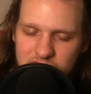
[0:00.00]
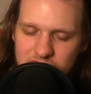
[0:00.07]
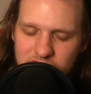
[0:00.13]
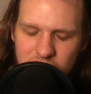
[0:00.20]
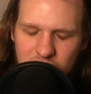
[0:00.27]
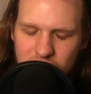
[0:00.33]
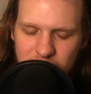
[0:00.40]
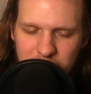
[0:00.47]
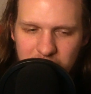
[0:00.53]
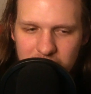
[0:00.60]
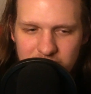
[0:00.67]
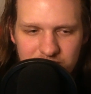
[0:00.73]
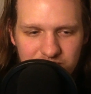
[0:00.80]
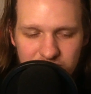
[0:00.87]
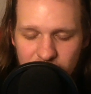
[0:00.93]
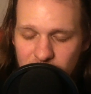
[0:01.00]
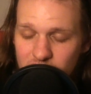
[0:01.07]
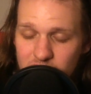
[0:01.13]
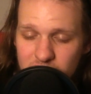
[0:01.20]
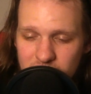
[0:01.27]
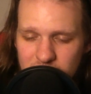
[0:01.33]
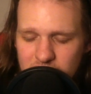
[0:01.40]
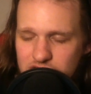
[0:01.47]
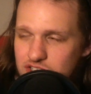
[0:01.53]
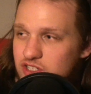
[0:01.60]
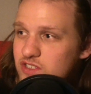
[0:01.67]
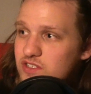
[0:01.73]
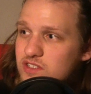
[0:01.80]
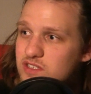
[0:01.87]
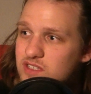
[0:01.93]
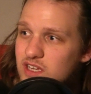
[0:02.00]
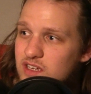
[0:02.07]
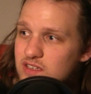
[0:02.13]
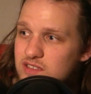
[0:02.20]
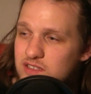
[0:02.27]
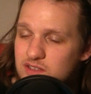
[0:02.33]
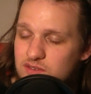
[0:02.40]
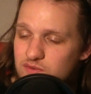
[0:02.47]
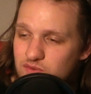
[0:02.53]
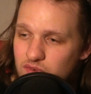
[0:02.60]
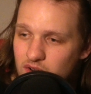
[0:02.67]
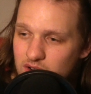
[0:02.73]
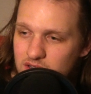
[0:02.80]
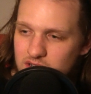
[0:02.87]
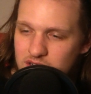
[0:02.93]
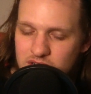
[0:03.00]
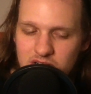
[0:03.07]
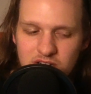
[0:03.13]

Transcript: Look, man. First, that shit stinks as fuck.